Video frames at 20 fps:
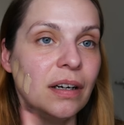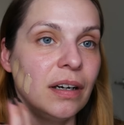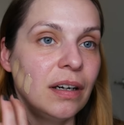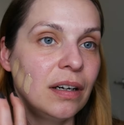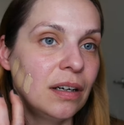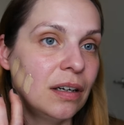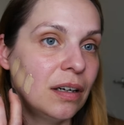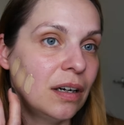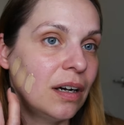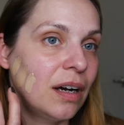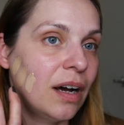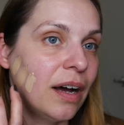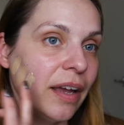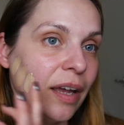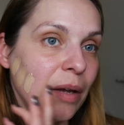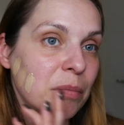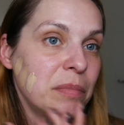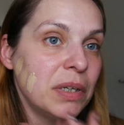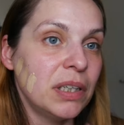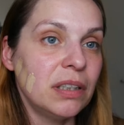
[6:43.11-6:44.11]
I
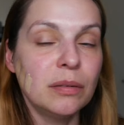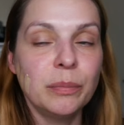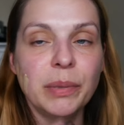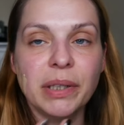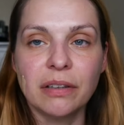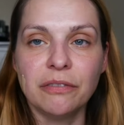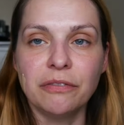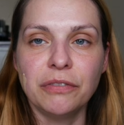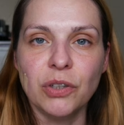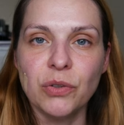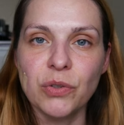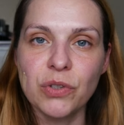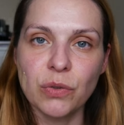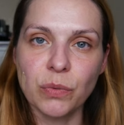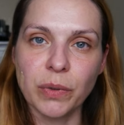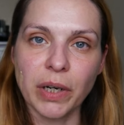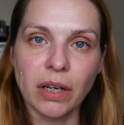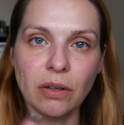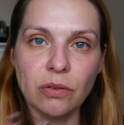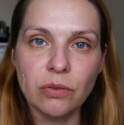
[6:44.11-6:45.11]
am a little bit confused
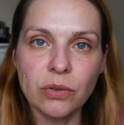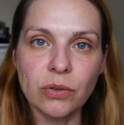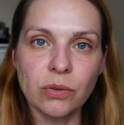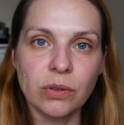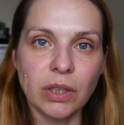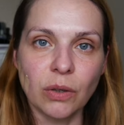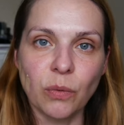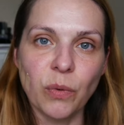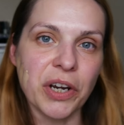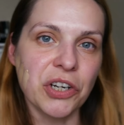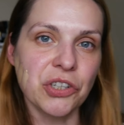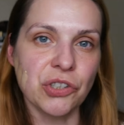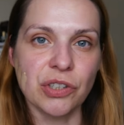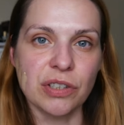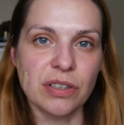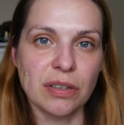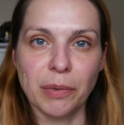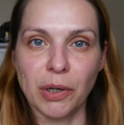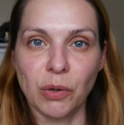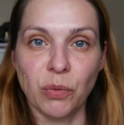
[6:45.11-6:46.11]
when I go through the
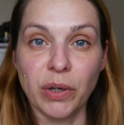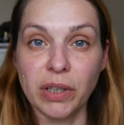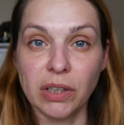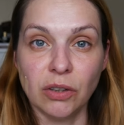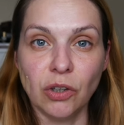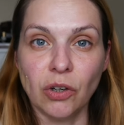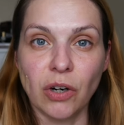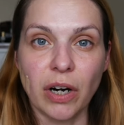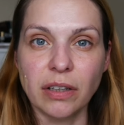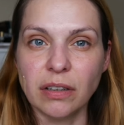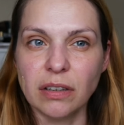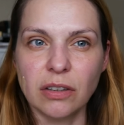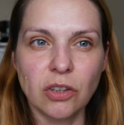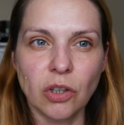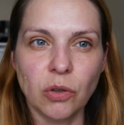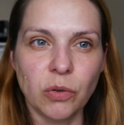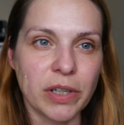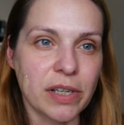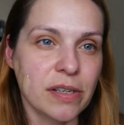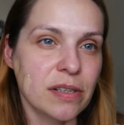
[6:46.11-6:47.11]
questions about what your
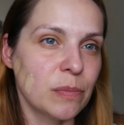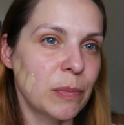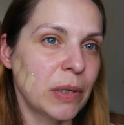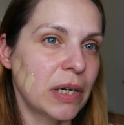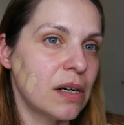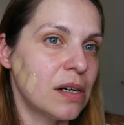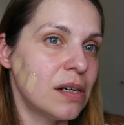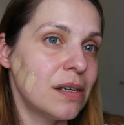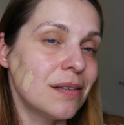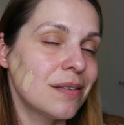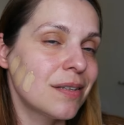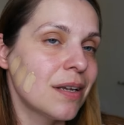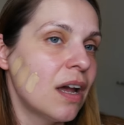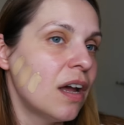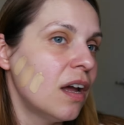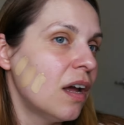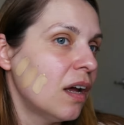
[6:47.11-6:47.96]
undertone is, because